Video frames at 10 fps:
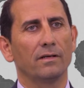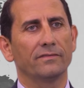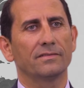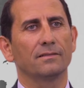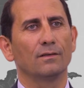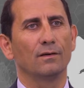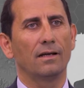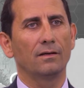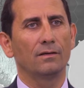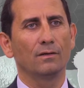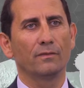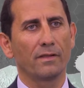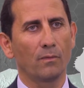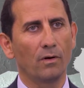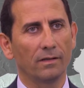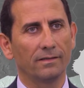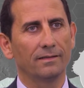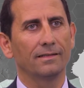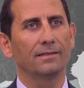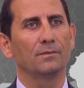lifts all over the world.
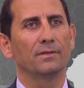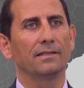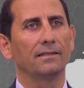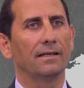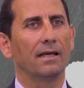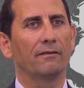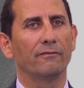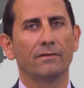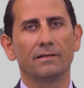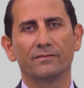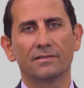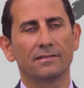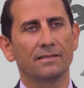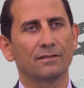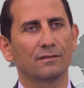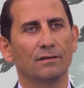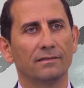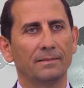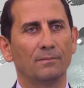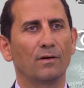We have lifts
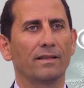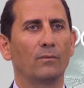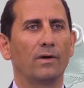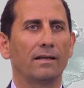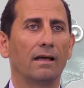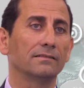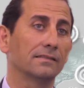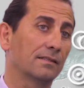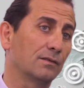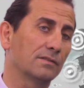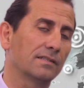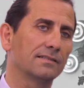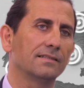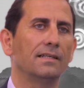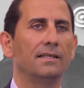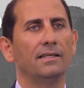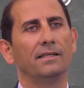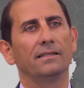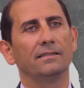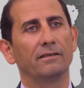installed in more than 100 countries
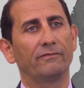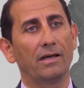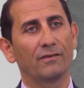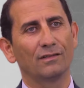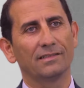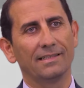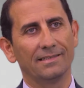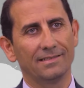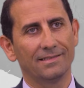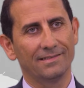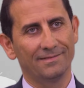in the 5 continents.